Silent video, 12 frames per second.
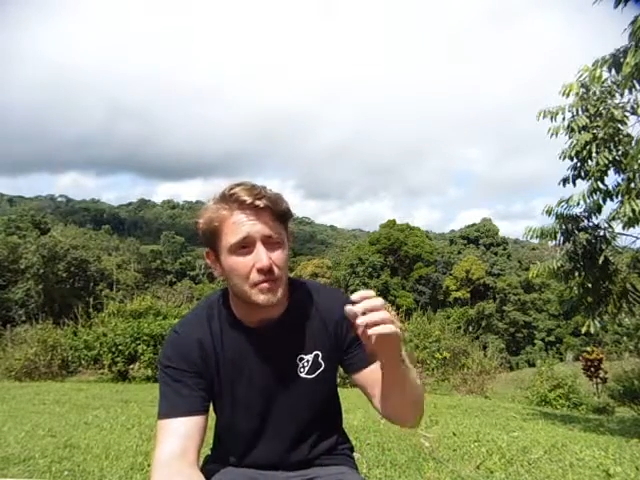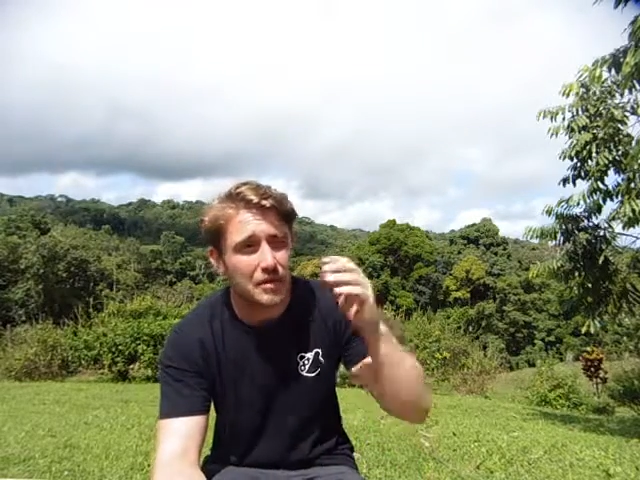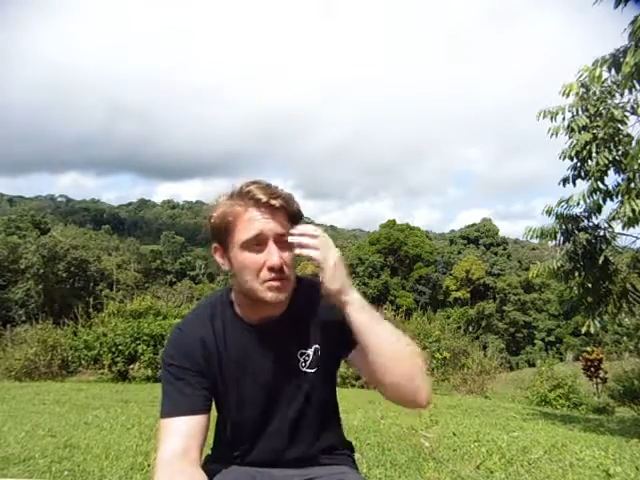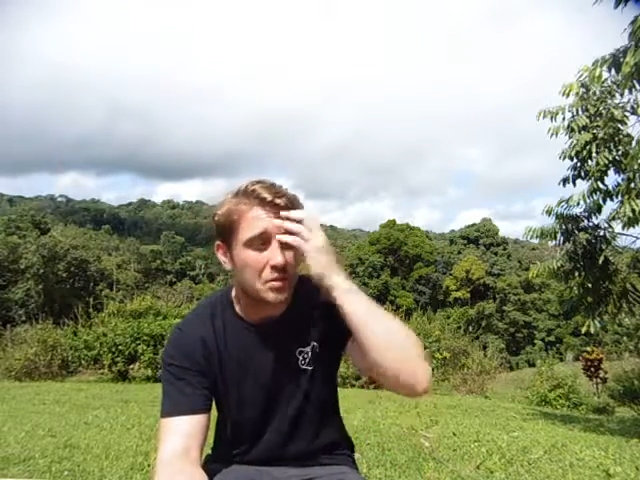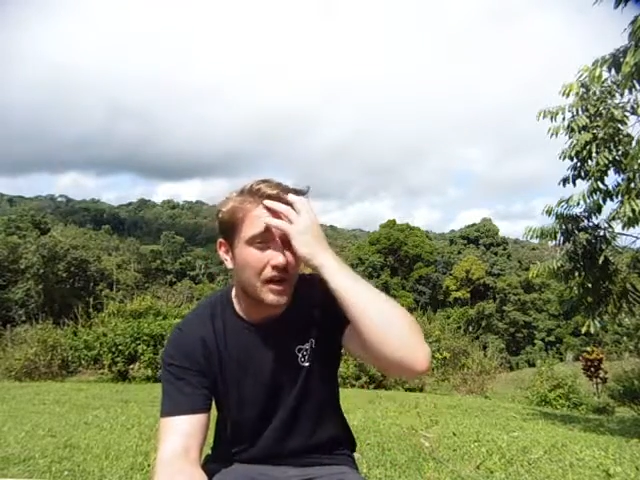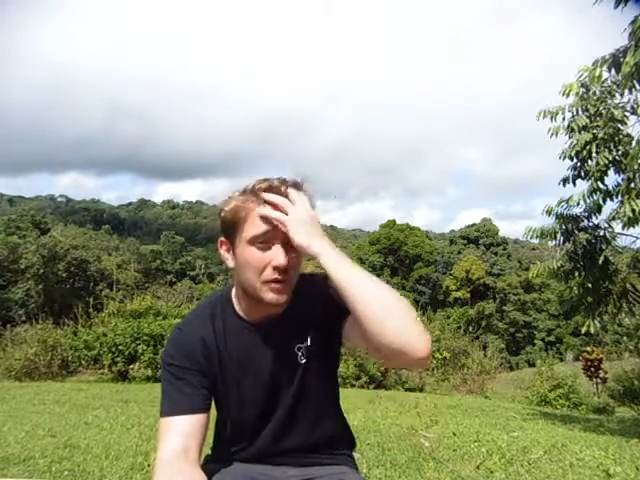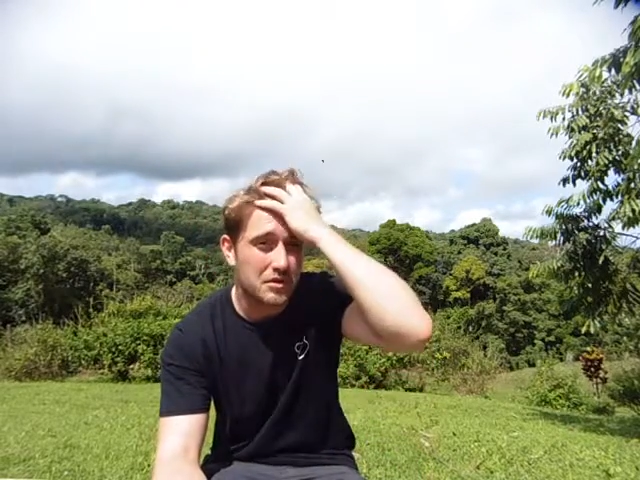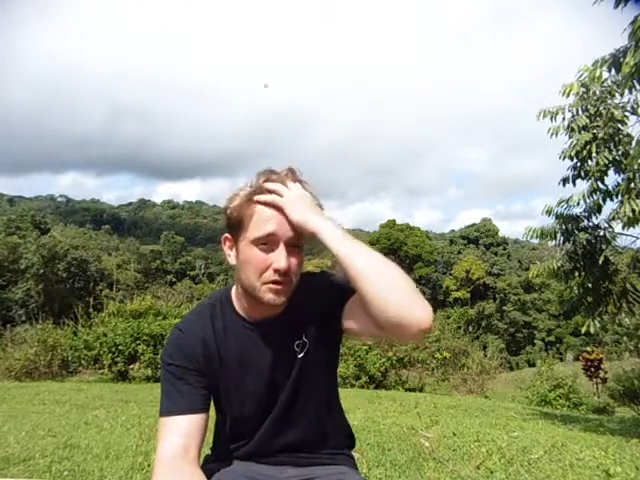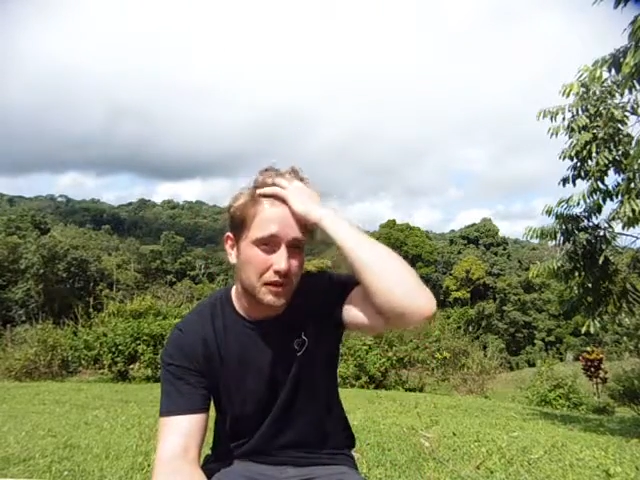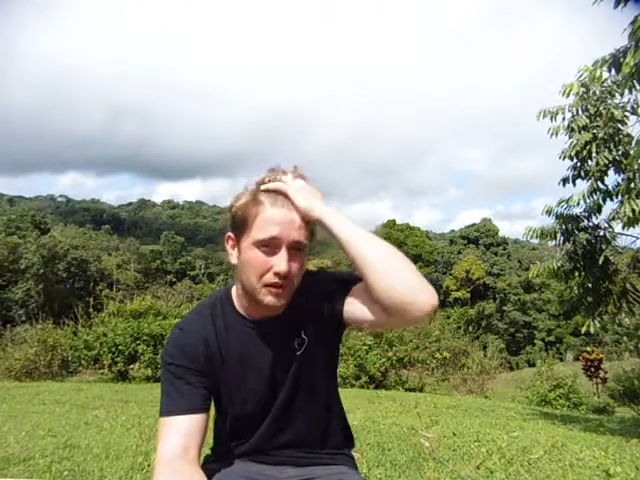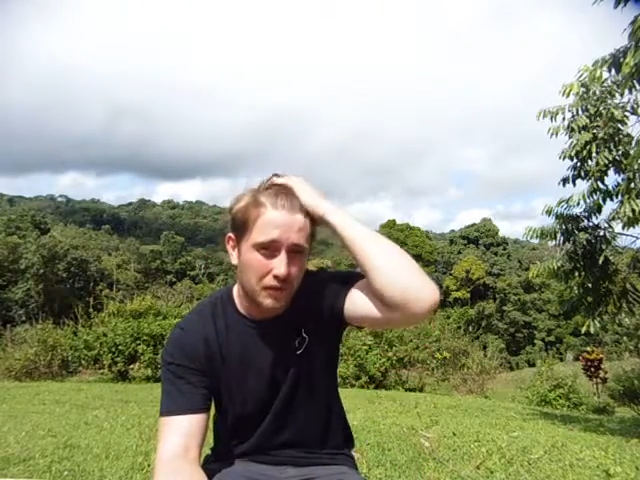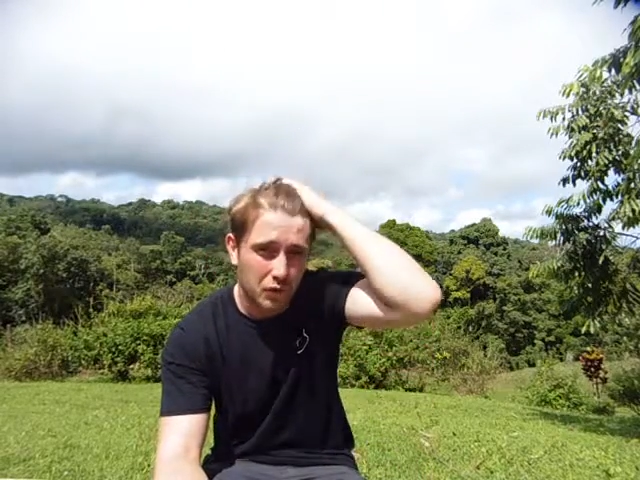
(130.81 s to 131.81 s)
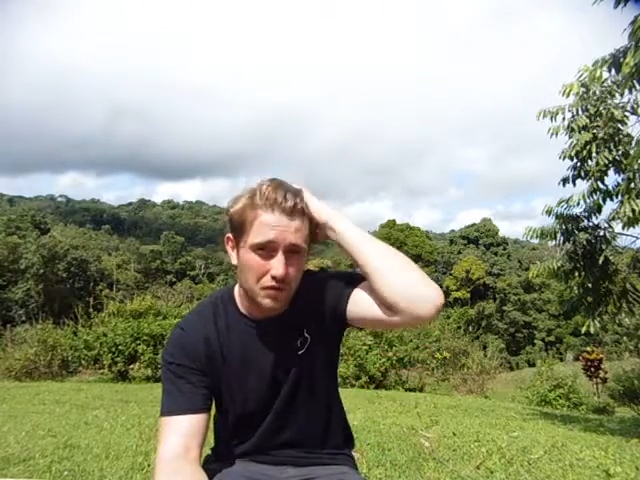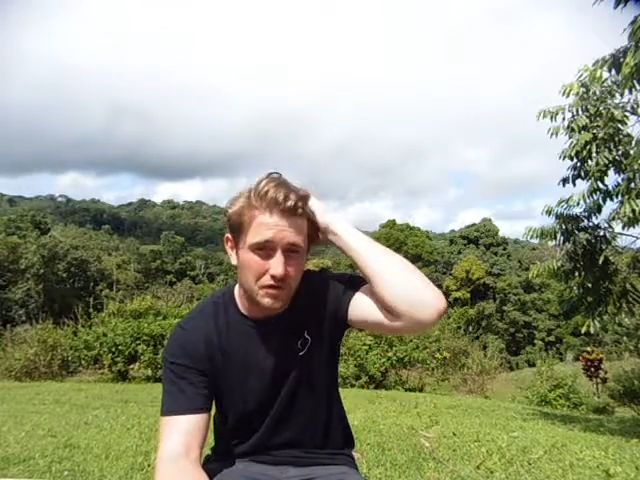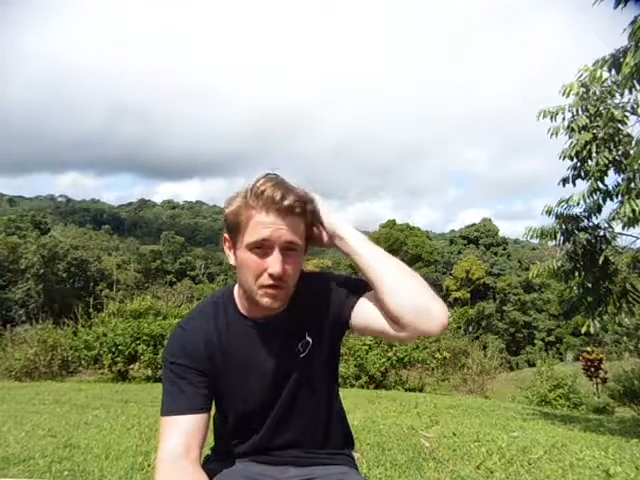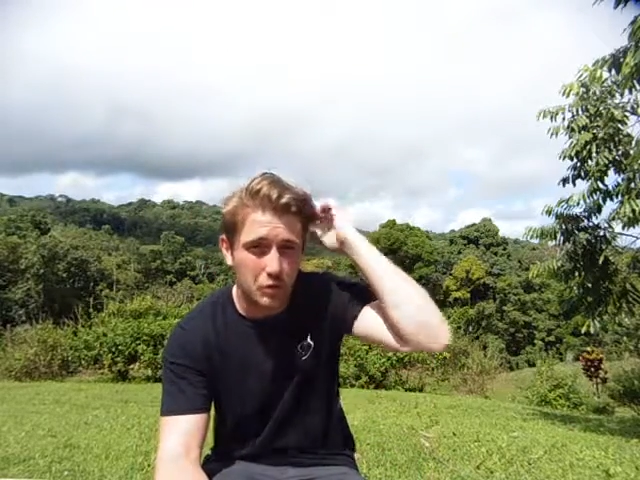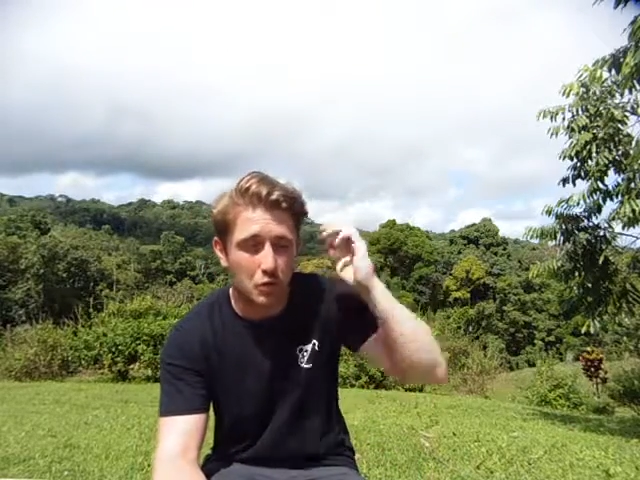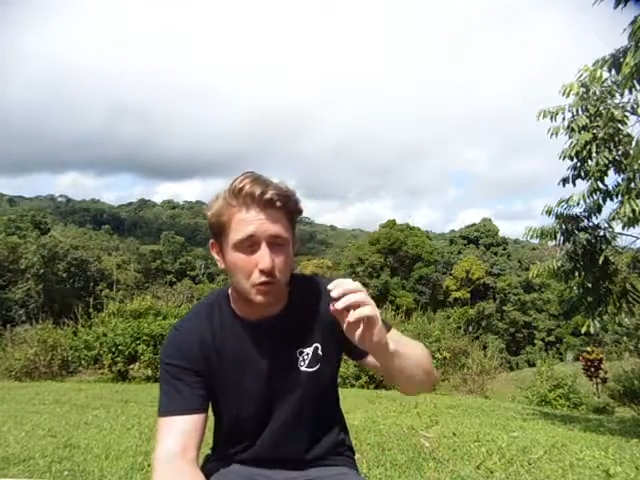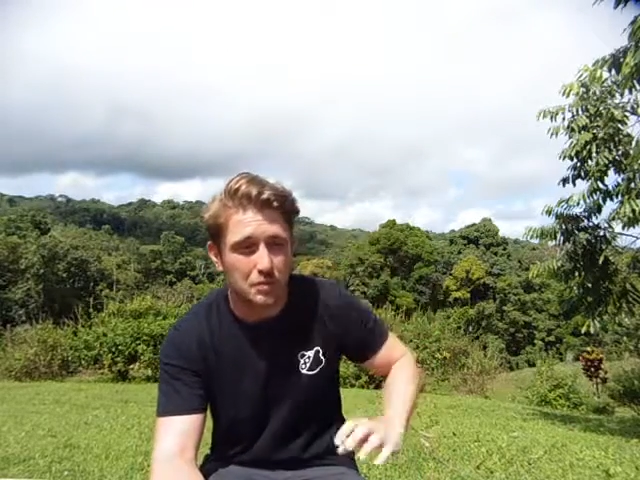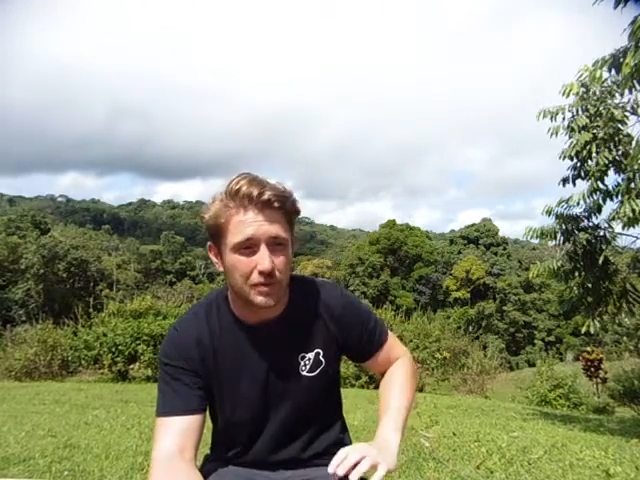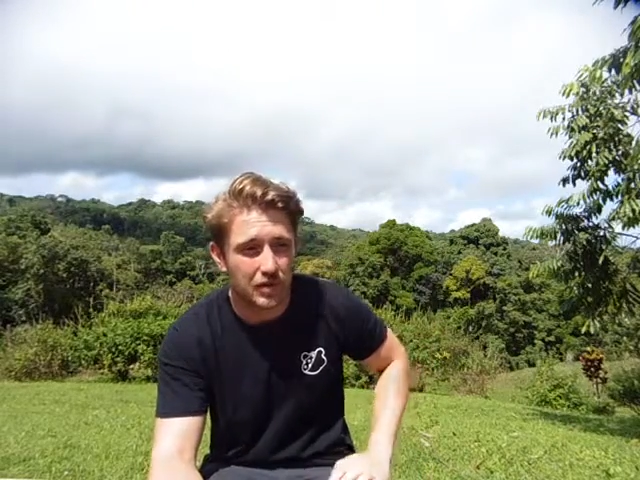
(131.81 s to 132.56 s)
much what I was looking forward to the most,